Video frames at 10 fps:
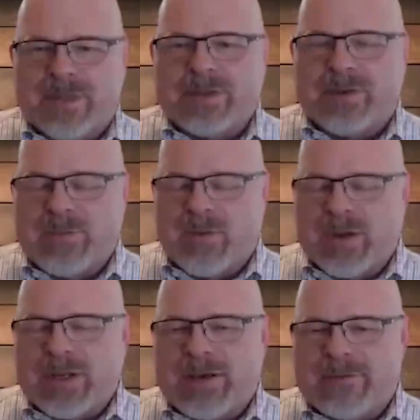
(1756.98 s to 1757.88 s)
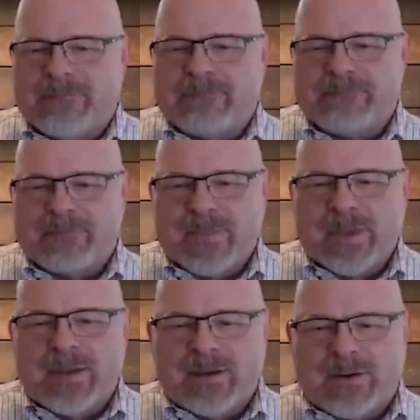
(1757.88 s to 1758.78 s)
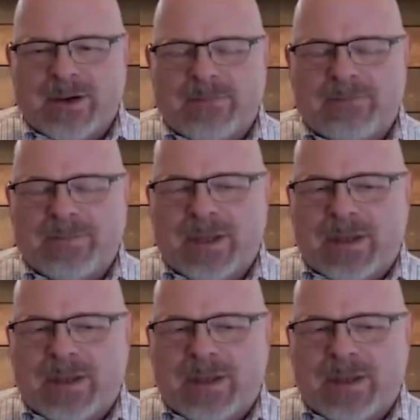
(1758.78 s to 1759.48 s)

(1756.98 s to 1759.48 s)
Gotcha. That's a great point to have. Great.